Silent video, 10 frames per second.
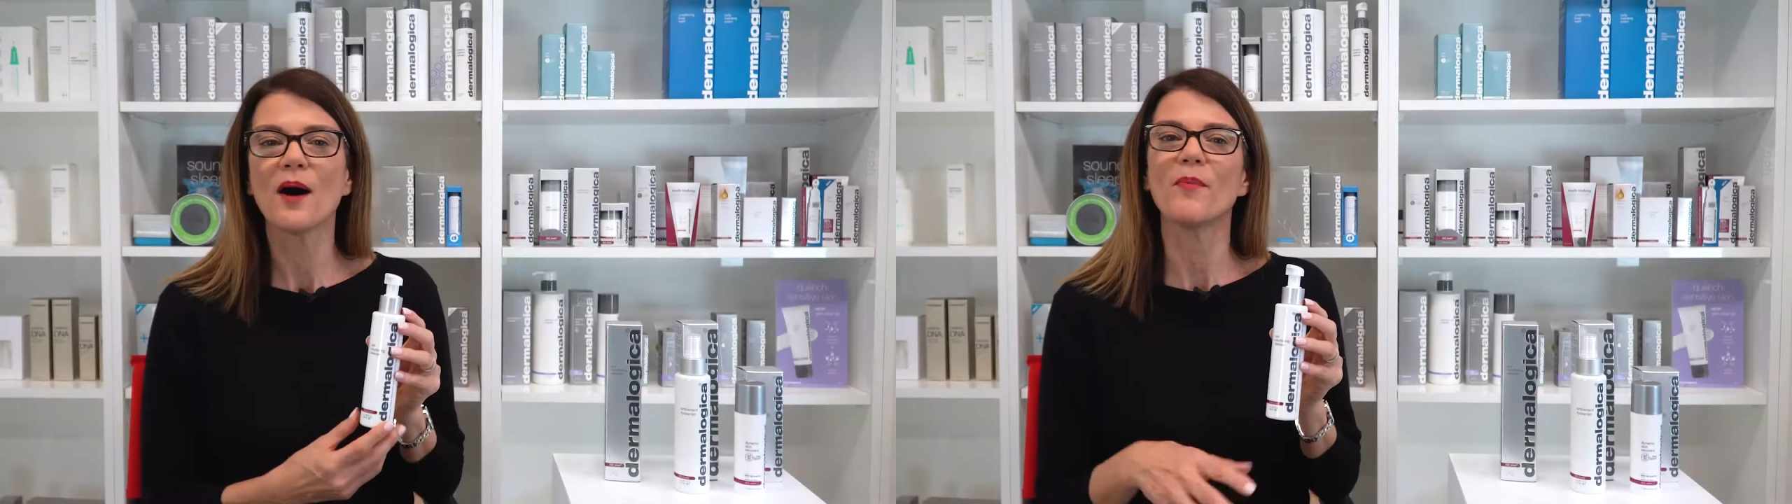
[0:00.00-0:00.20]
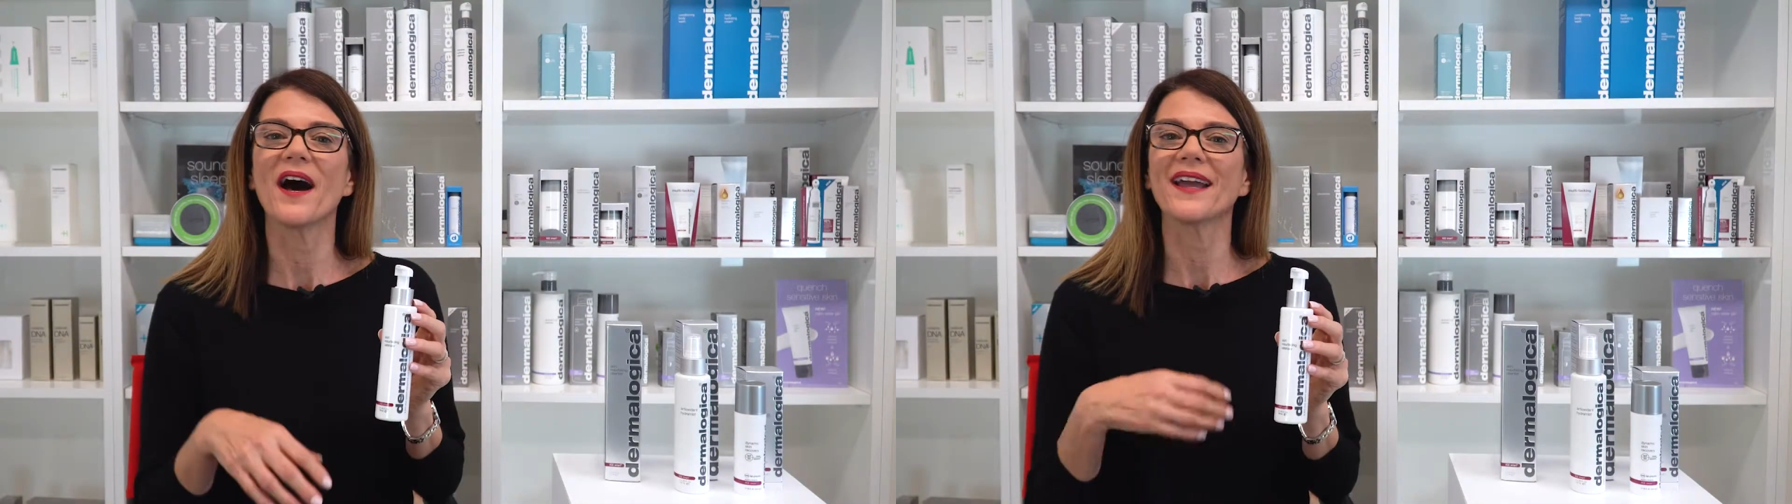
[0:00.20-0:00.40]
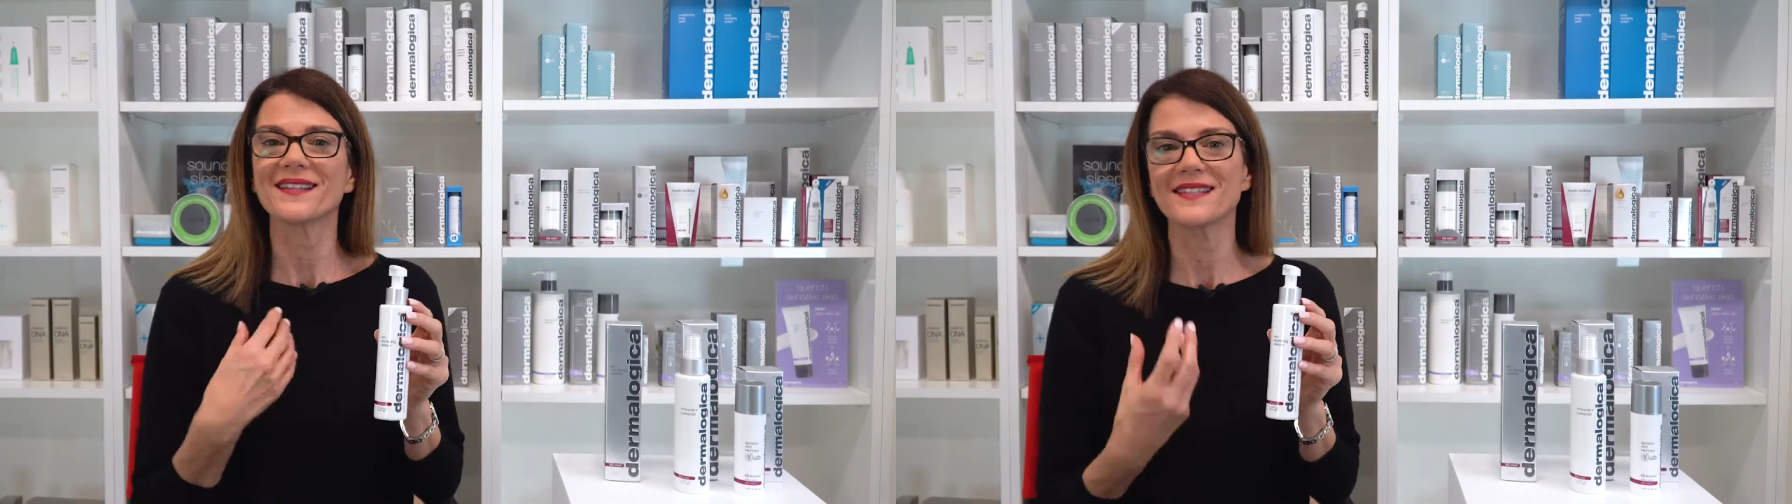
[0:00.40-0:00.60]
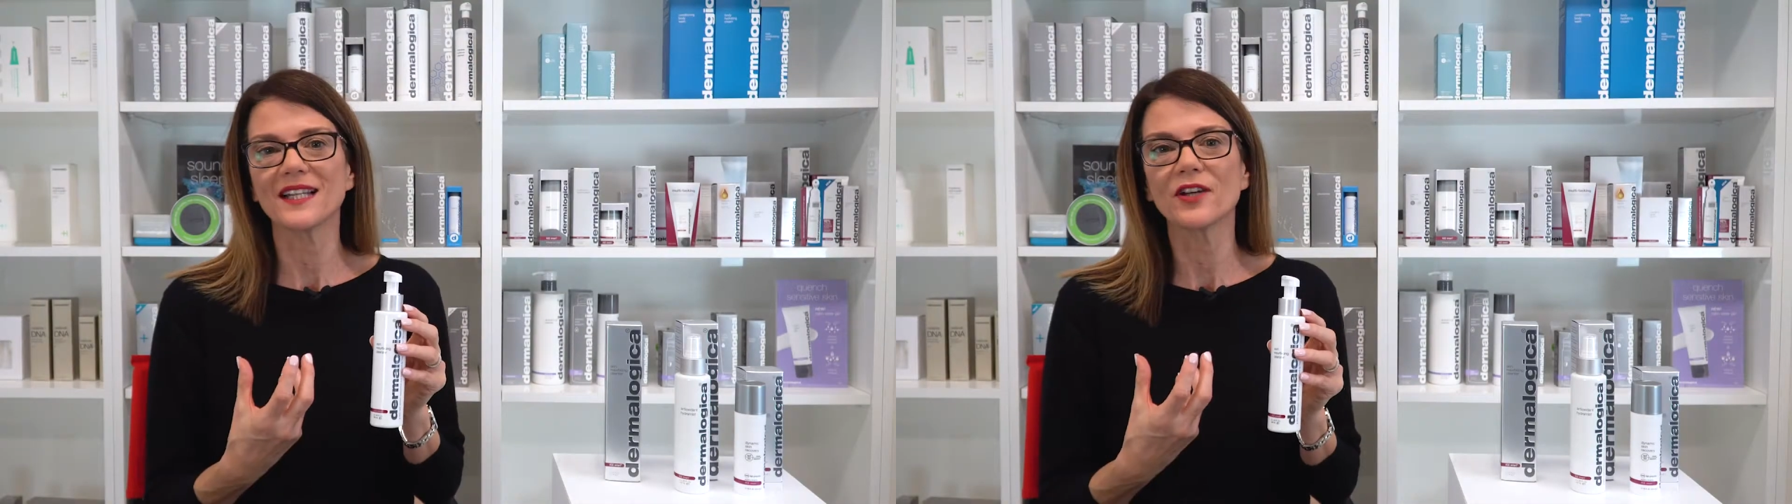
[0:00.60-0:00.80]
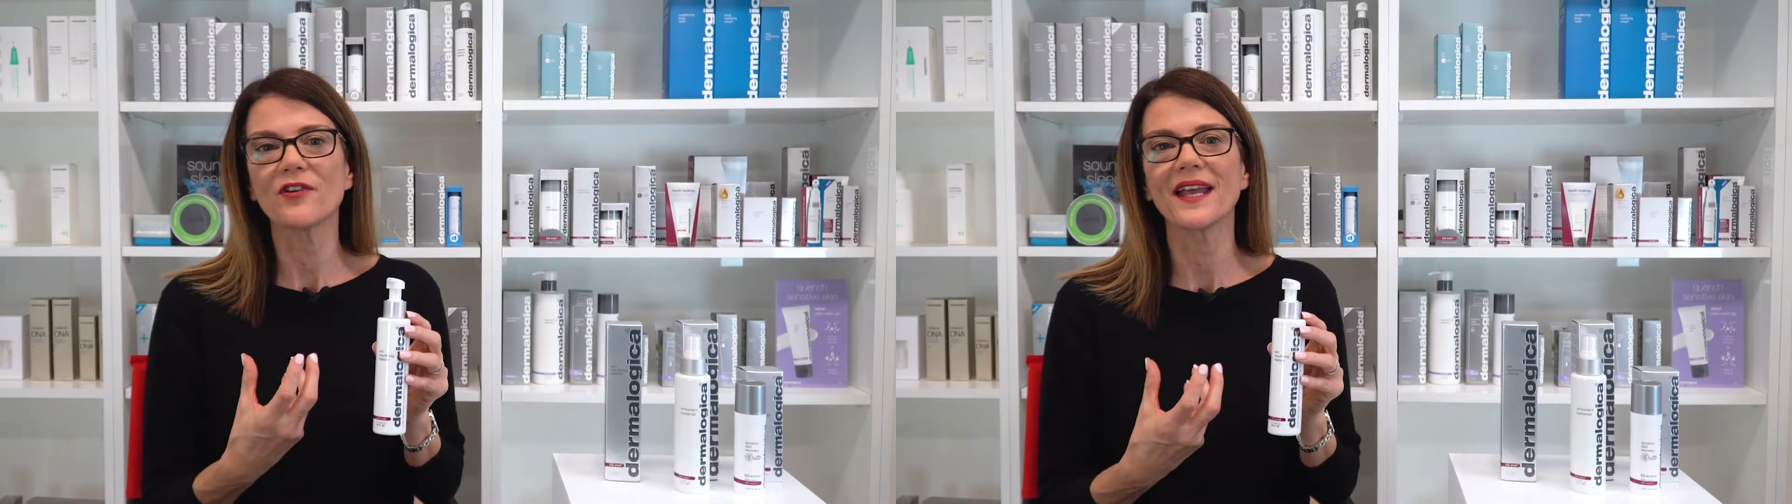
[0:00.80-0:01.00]
by
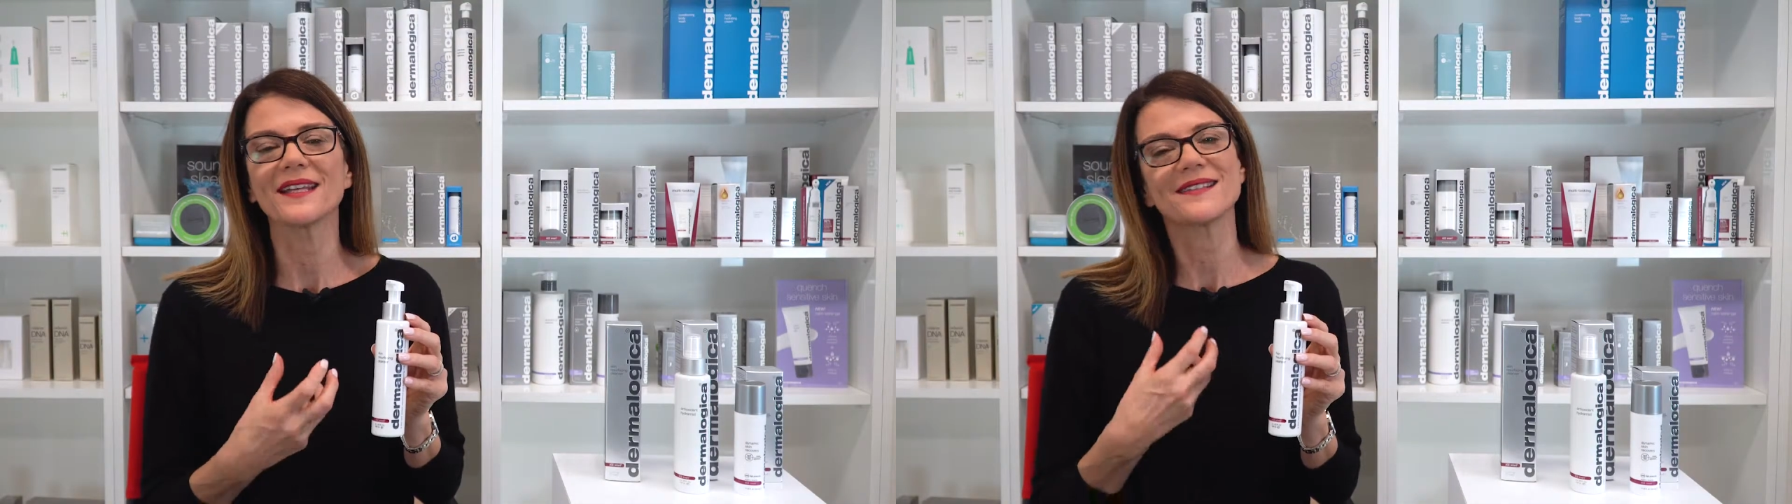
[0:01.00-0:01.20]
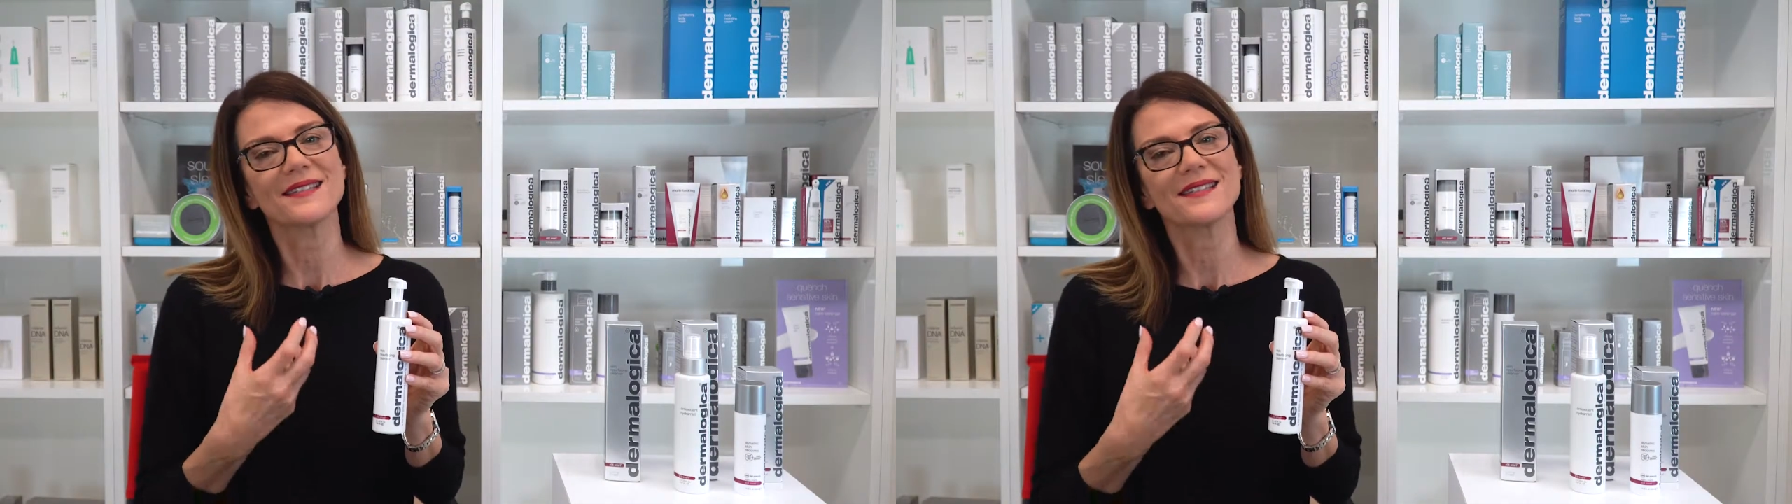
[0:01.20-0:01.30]
accelerating